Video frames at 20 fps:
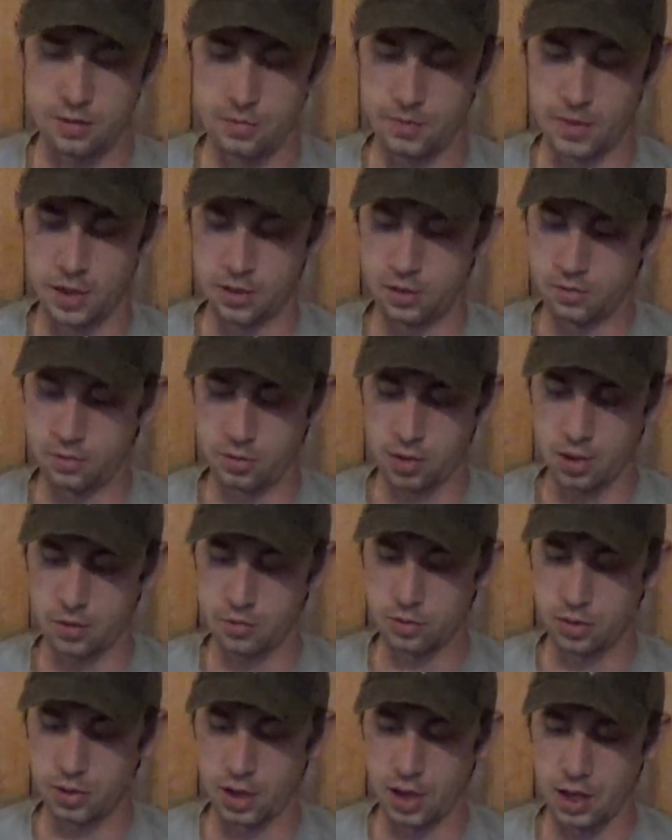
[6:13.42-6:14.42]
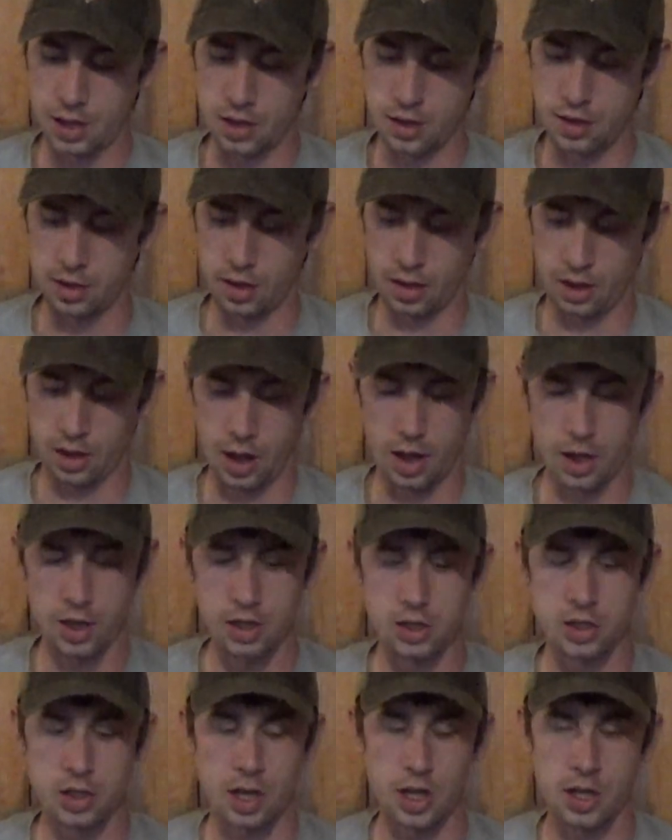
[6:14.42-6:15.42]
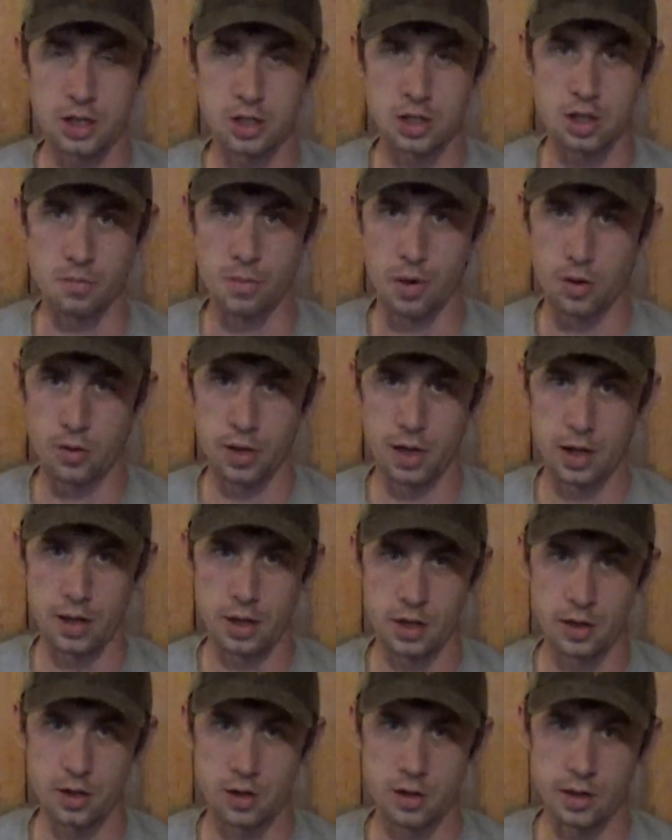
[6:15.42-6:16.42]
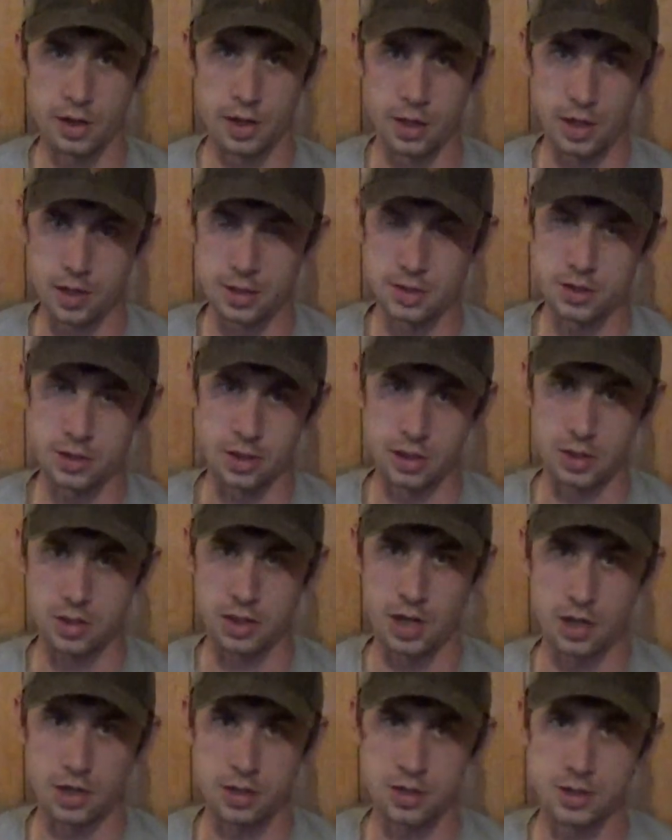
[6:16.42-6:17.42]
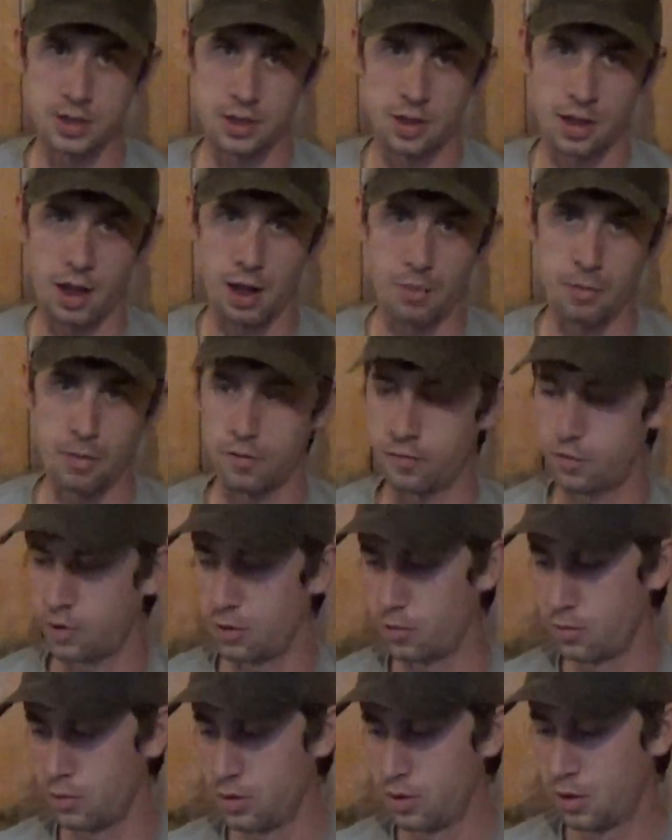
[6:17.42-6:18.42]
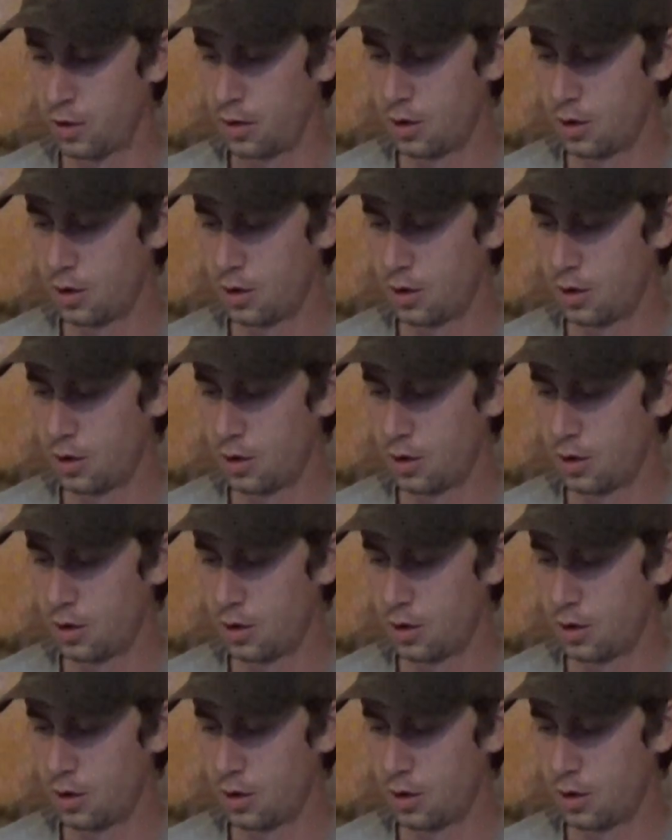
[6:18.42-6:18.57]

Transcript: It comes really handy. Like, I can change the mode on here and it instantly changes it on my phone.